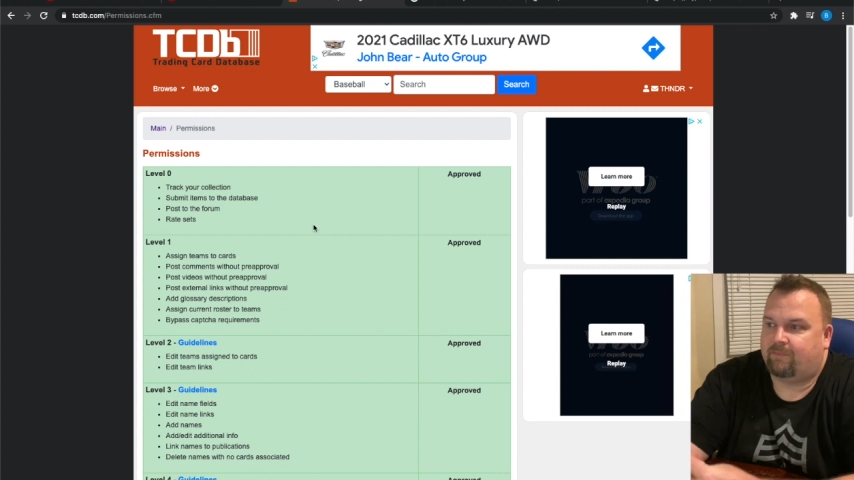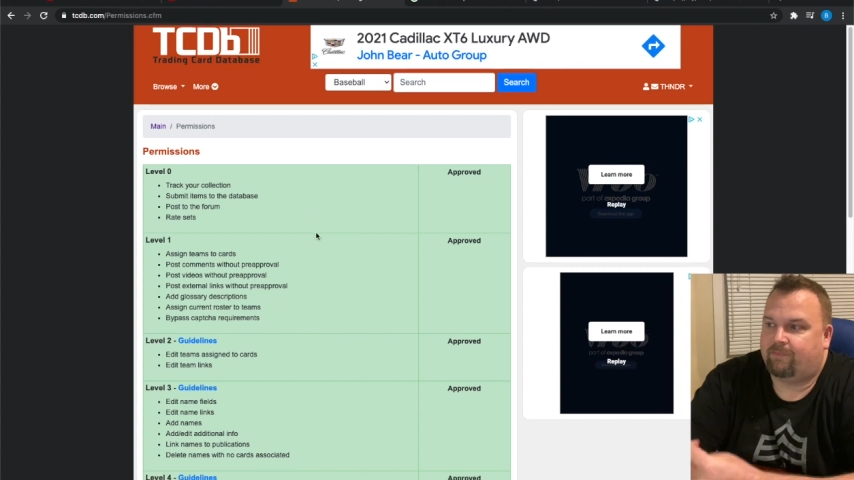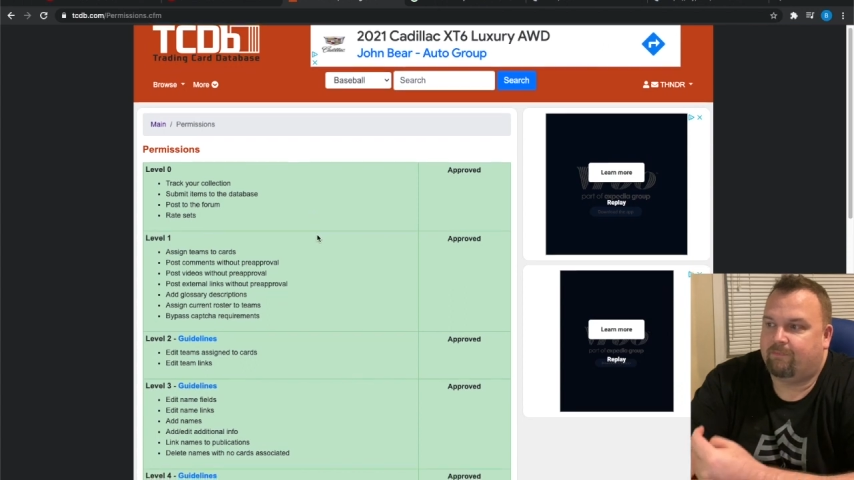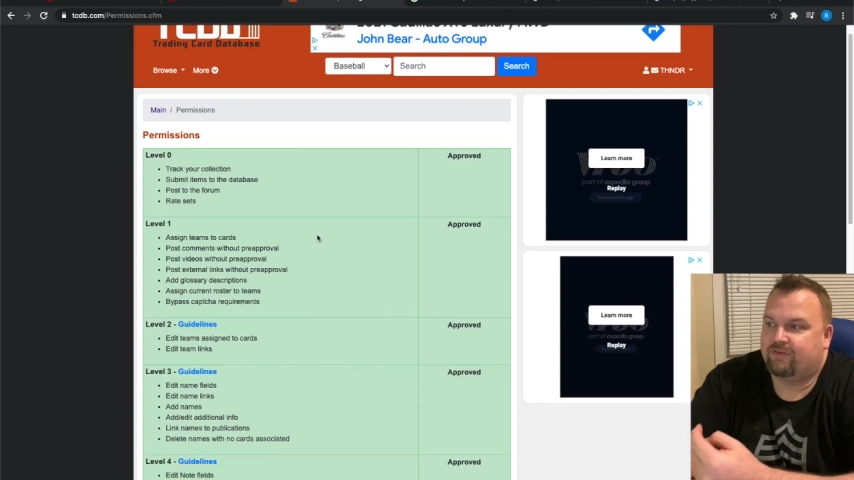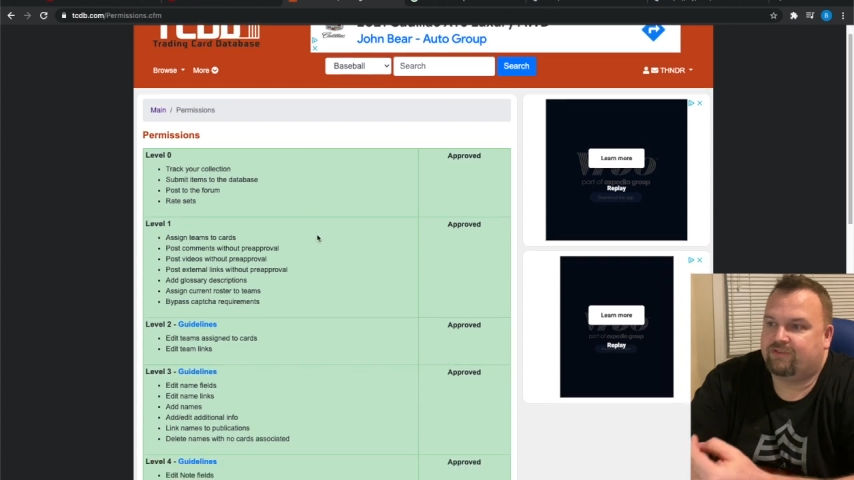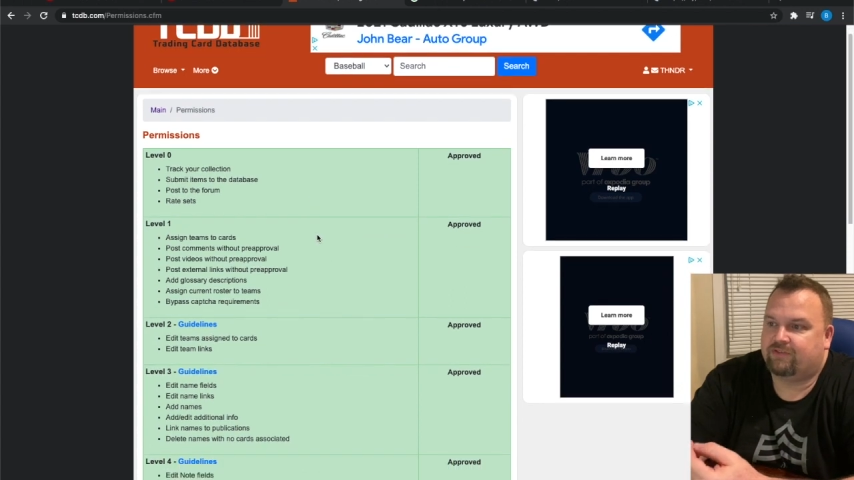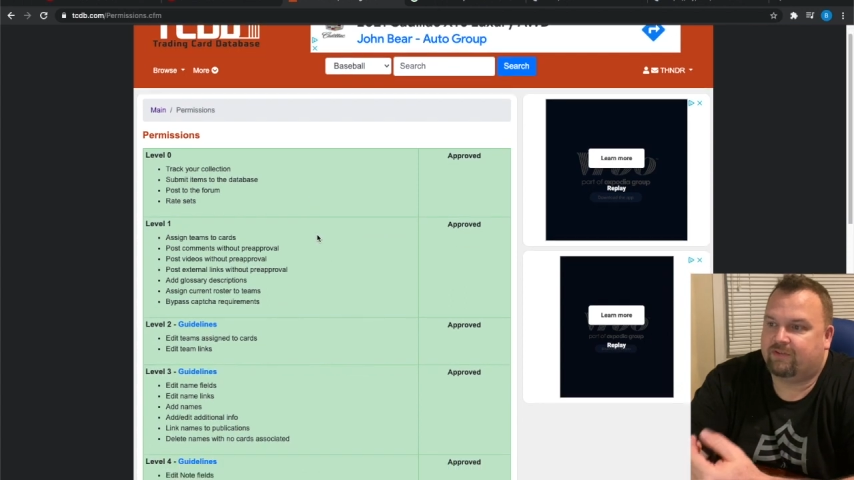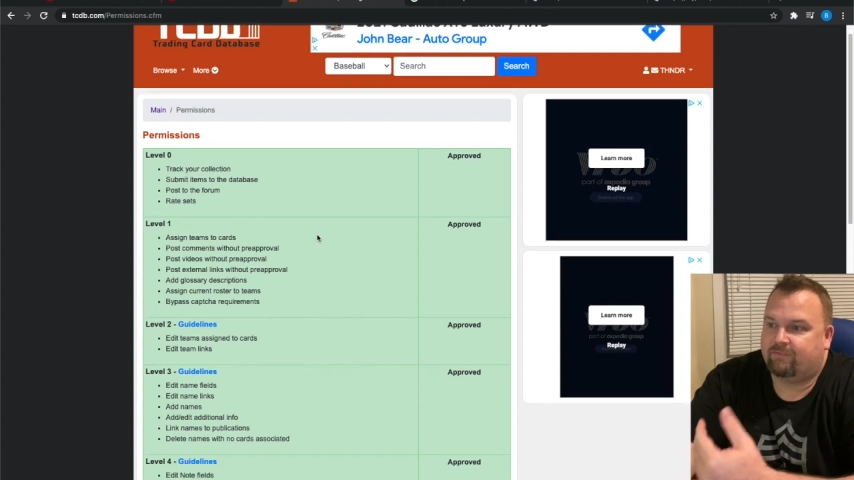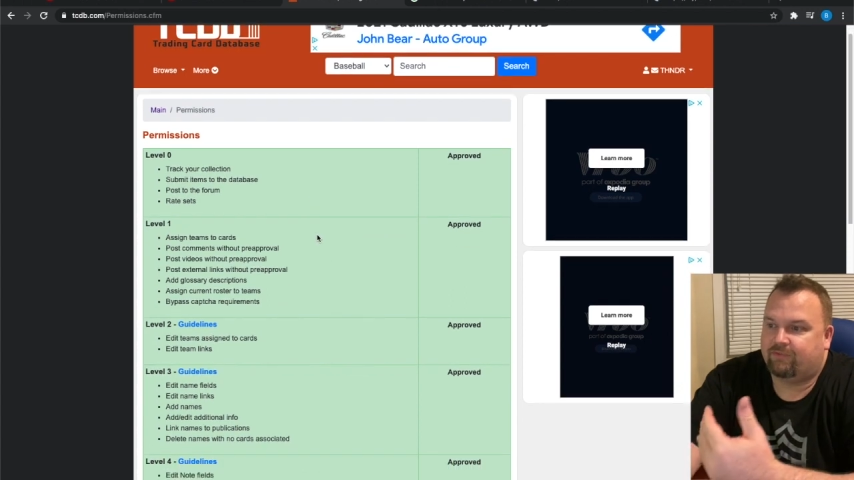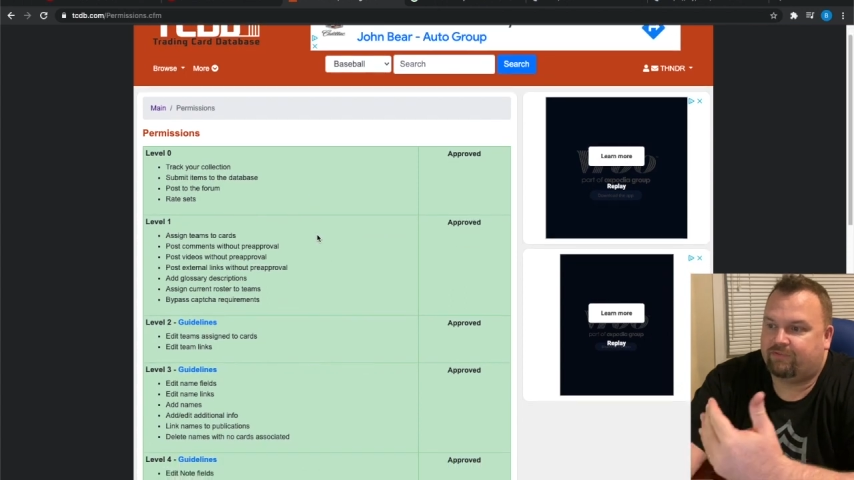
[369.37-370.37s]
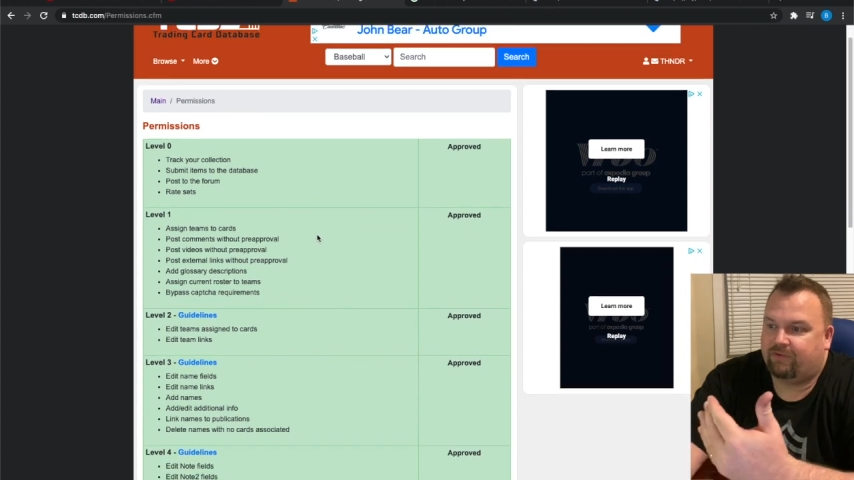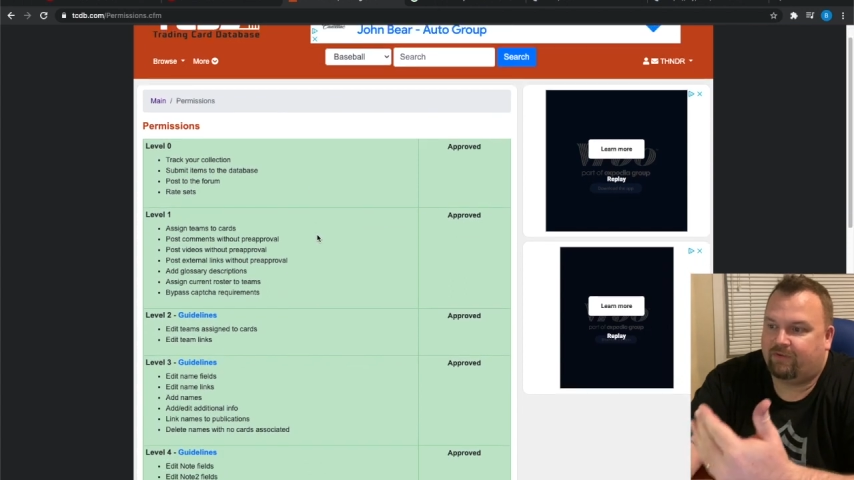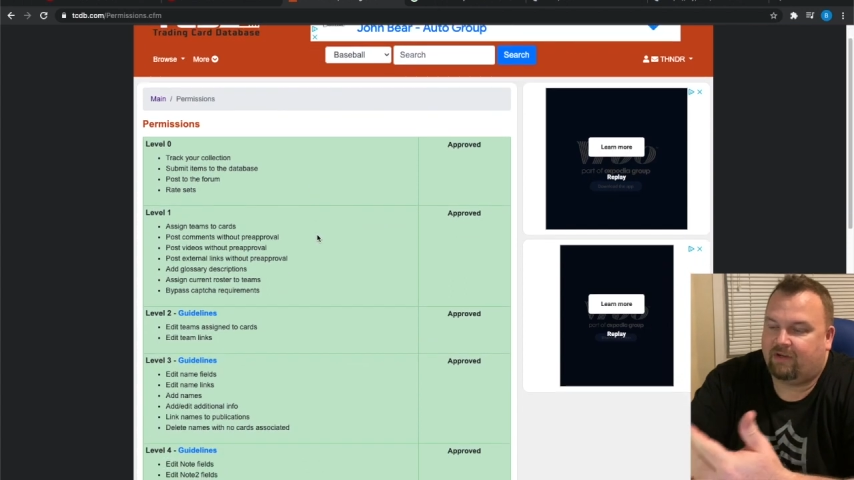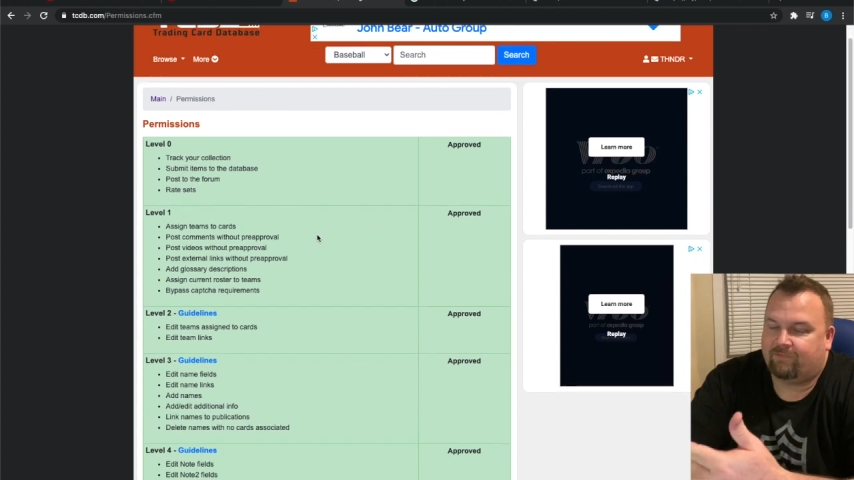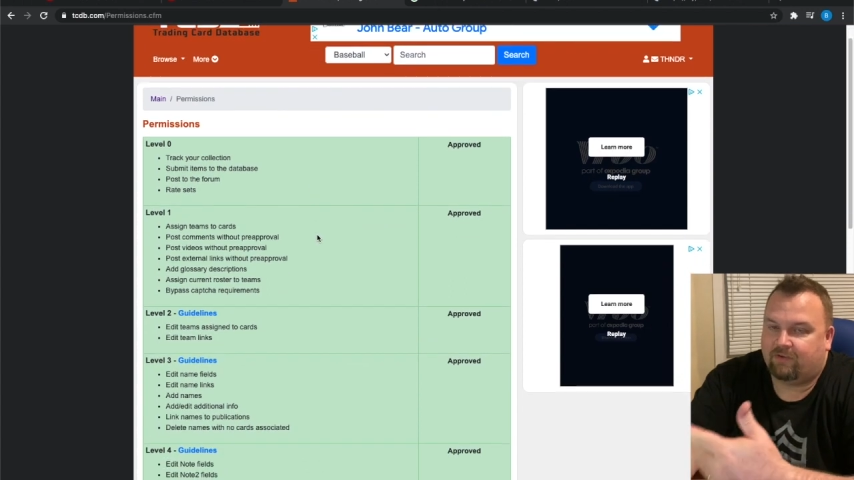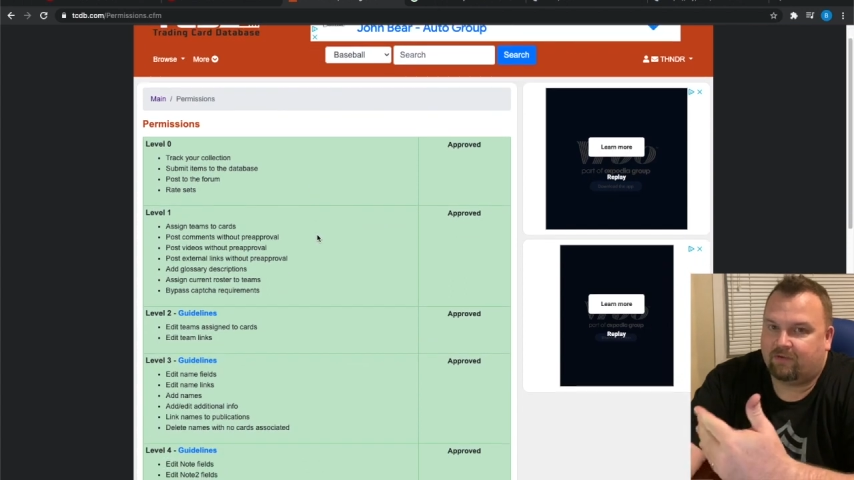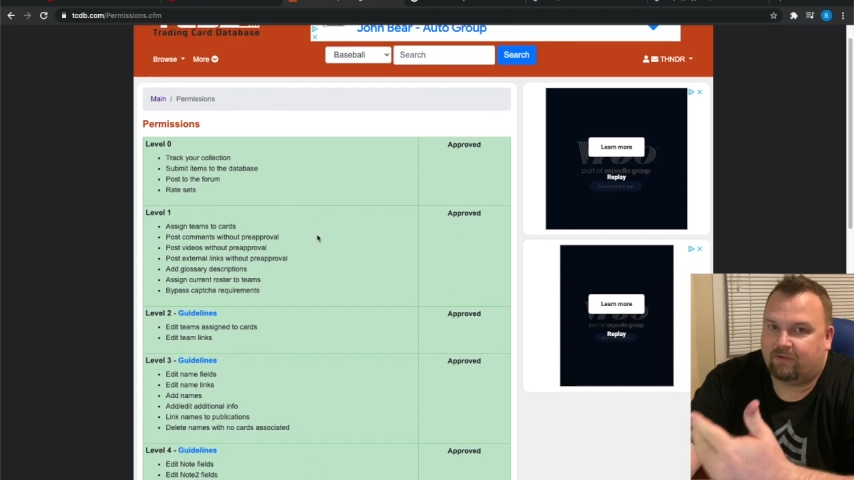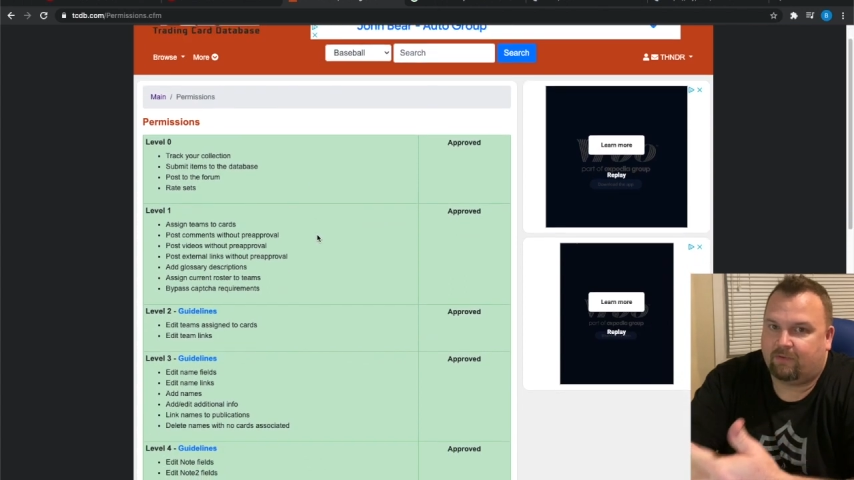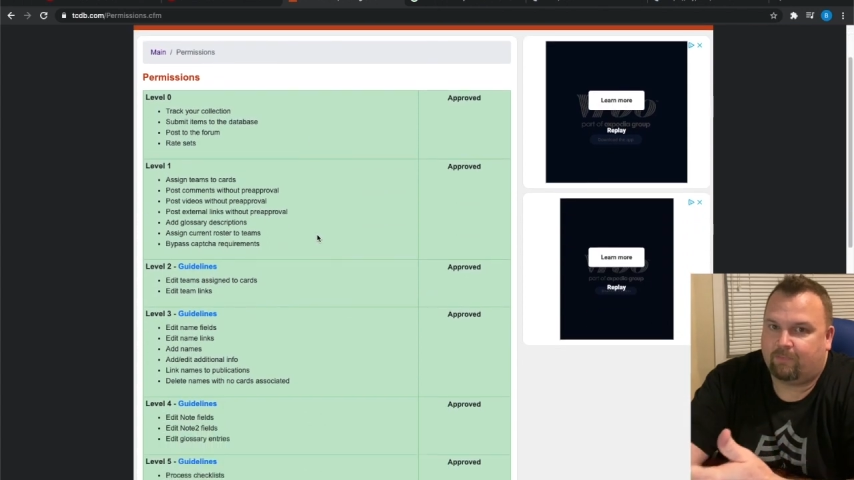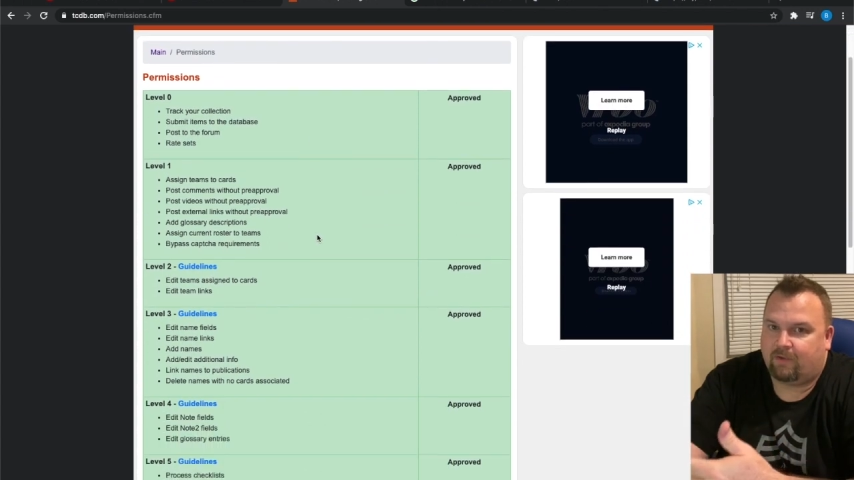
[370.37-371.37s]
permissions levels here that you have
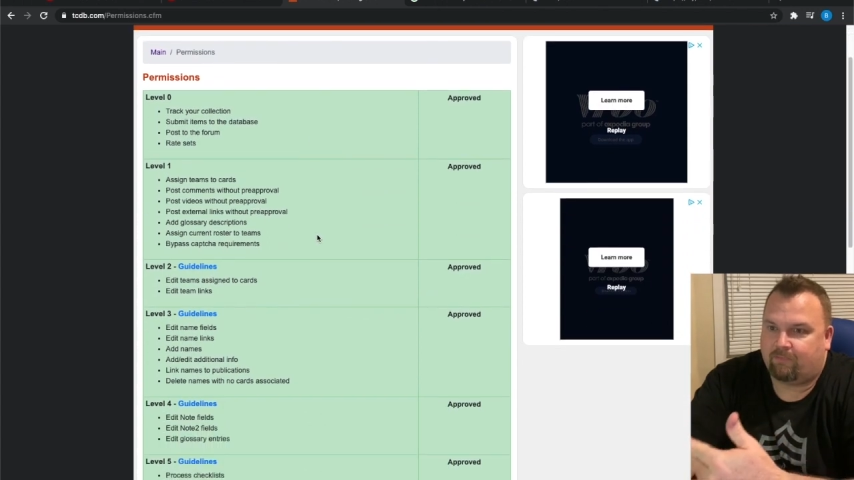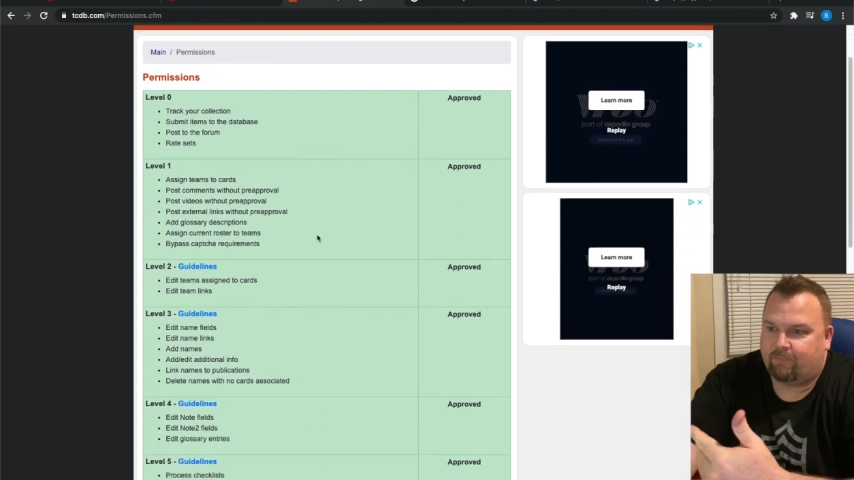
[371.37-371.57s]
to